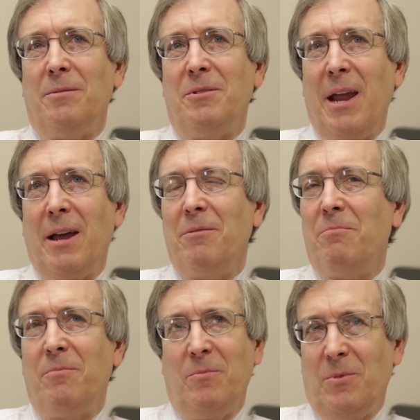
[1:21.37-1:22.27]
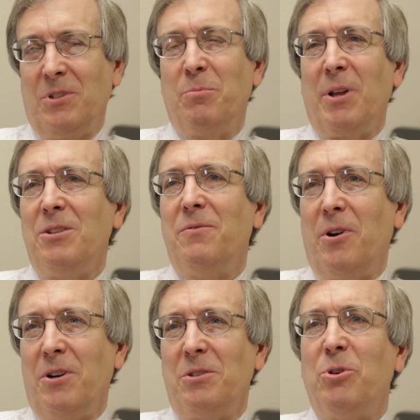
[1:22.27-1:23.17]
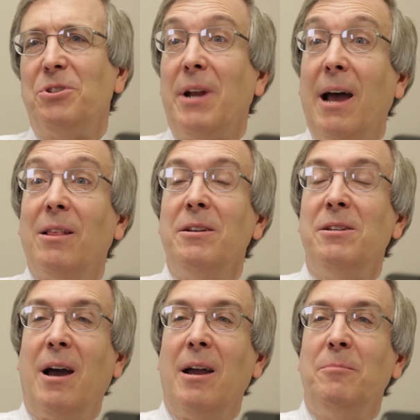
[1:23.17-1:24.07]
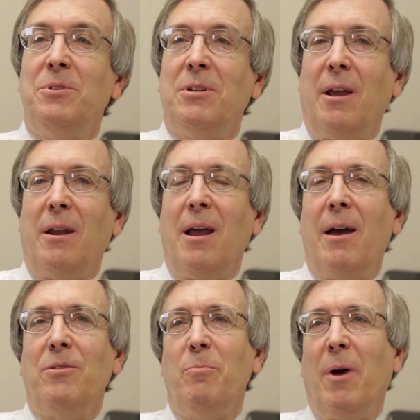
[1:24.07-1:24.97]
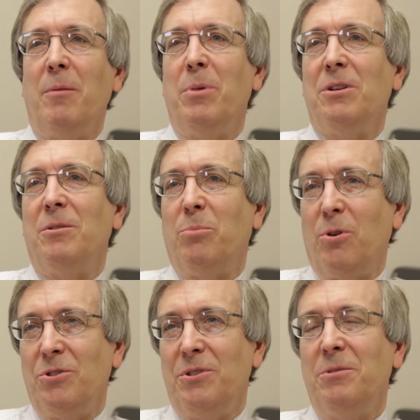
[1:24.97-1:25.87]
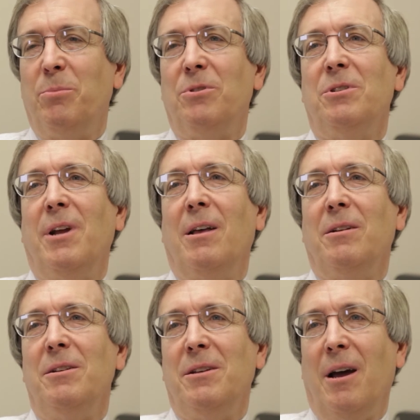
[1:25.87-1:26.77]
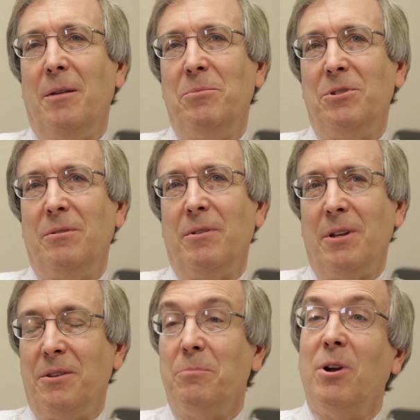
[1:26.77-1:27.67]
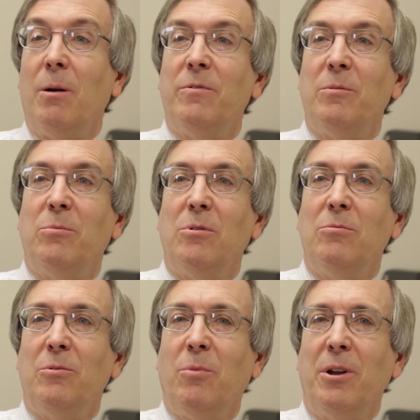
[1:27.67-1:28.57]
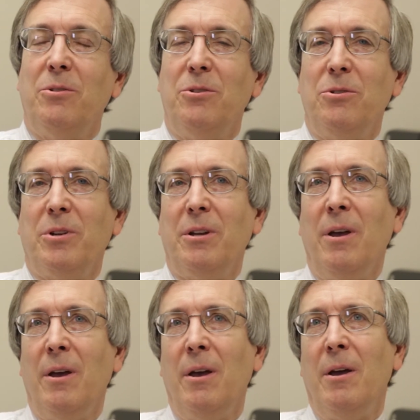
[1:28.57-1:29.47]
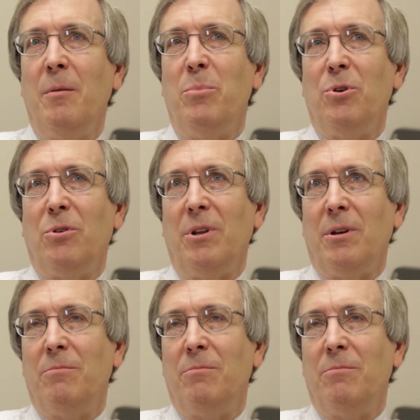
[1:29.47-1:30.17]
Dan explains various personality types and how you might best approach these personality types, get them comfortable with what you're doing, build a